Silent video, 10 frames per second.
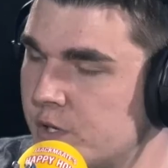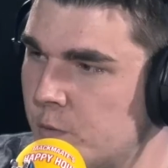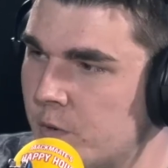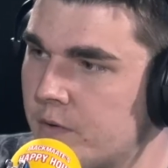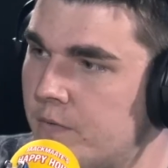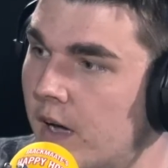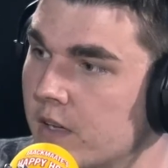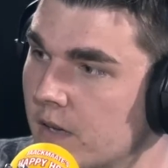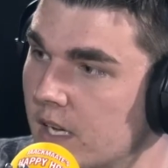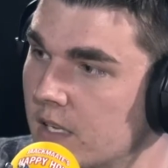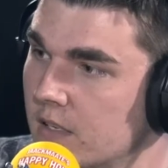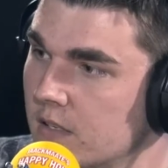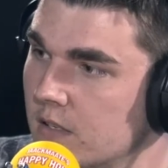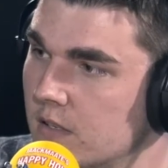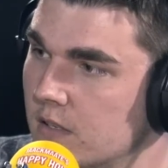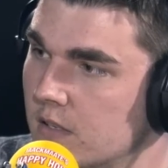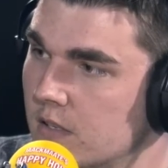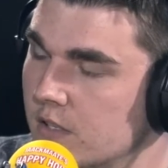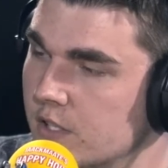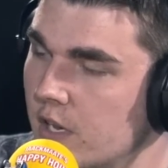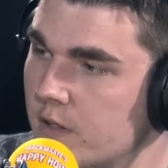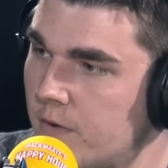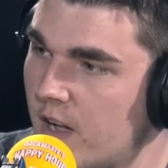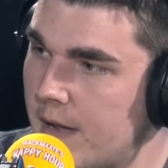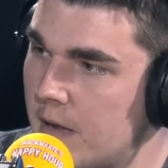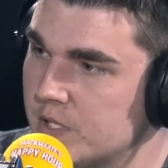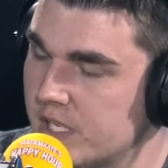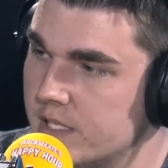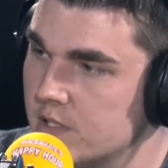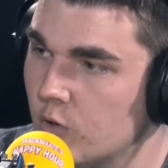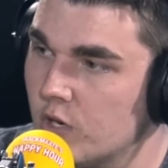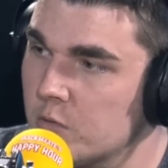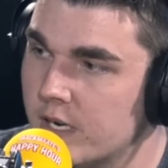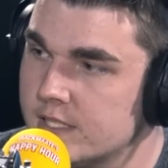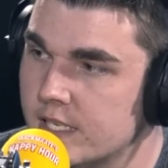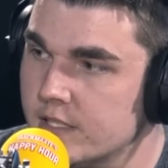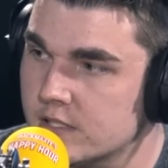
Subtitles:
which we win a fiver... You know the £5 machines, not all of them are 18.